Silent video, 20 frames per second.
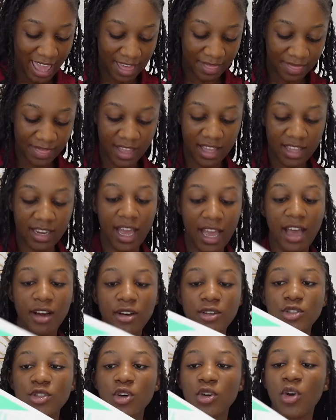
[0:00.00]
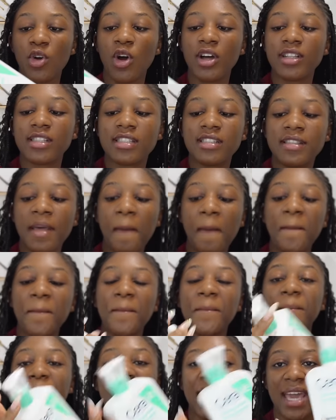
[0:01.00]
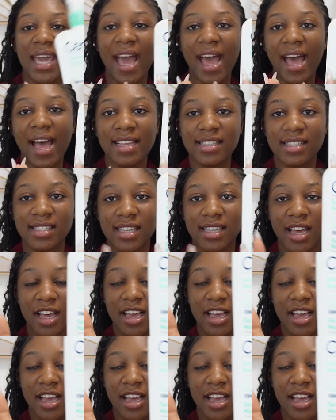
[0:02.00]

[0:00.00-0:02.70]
and then I also got the big-ass